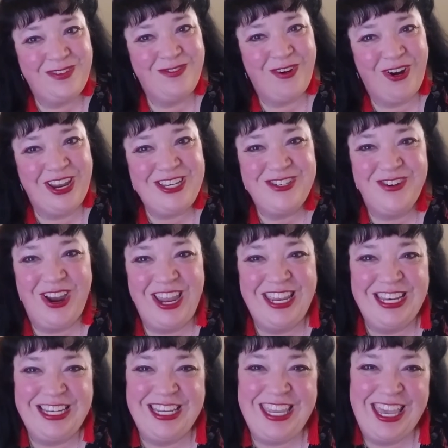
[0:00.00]
before I try
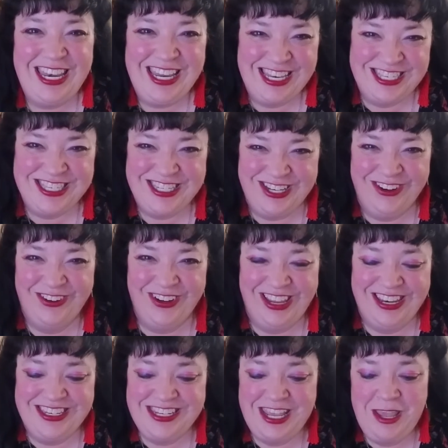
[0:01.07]
and get into
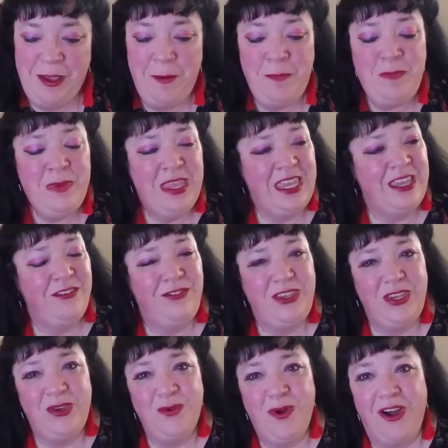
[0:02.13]
it. If
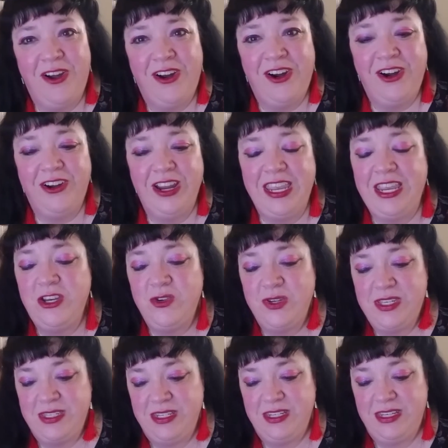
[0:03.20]
you are
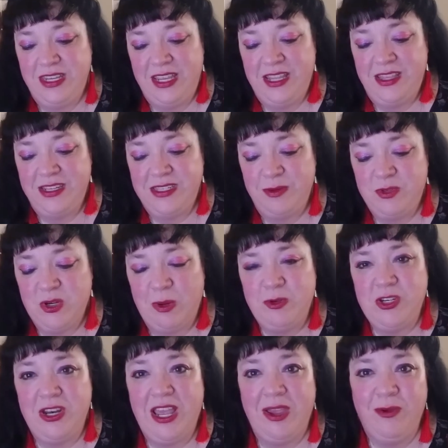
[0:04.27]
interested in the
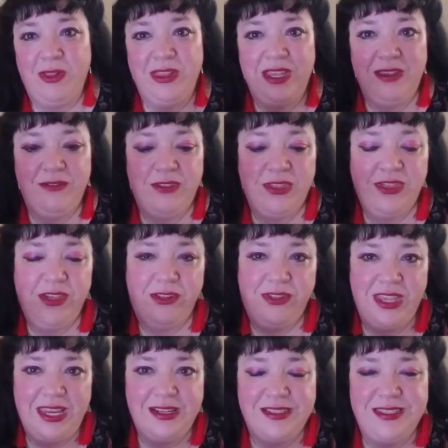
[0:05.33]
subscription, I will leave the
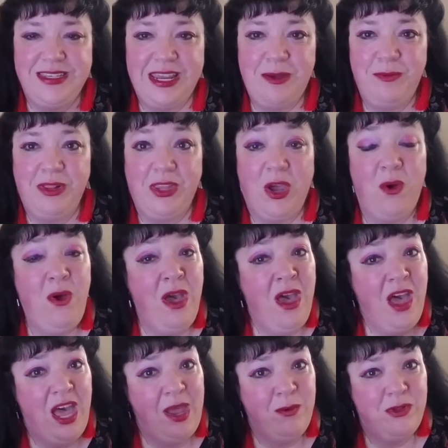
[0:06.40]
links down below.
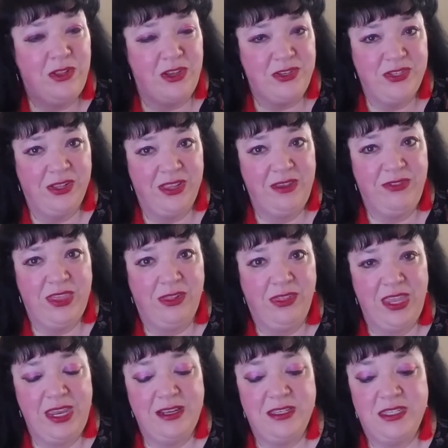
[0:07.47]
I will also leave the
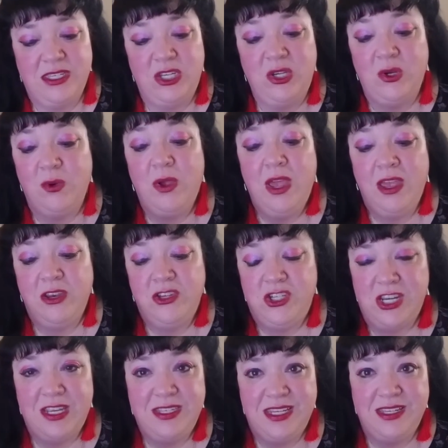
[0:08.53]
links to
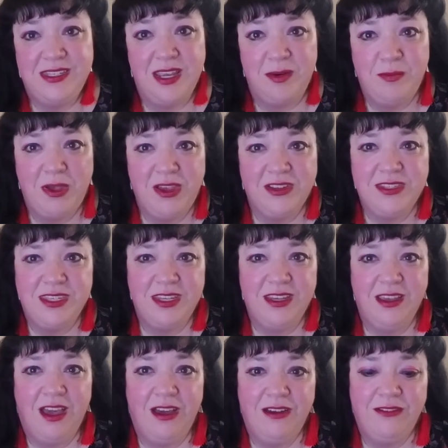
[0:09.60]
Jessie's
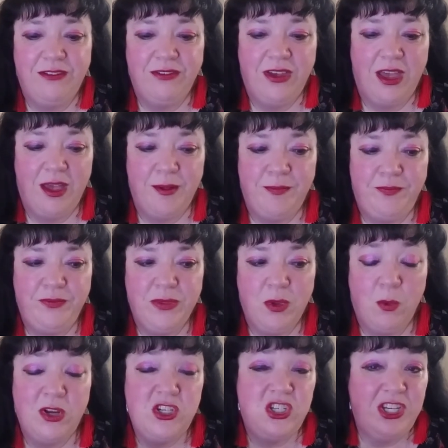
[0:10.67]
unboxing of um,
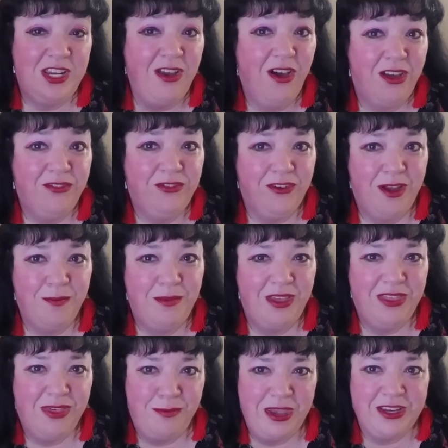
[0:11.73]
what she got from
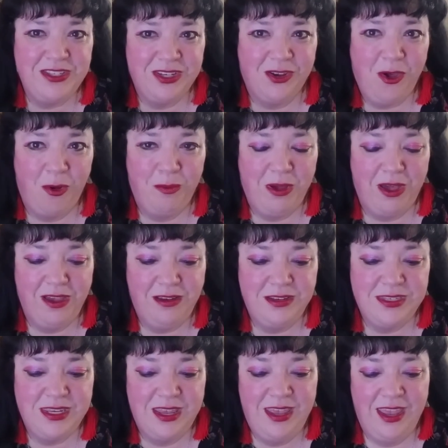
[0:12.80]
the Mexico box.